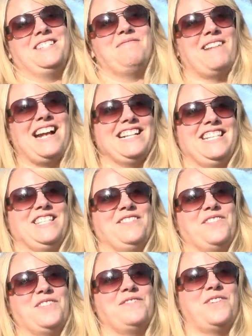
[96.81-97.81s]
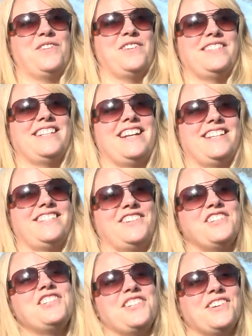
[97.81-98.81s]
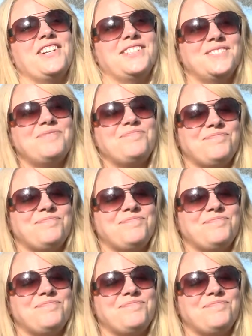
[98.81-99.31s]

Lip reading: and boxes of old photos that I searched through.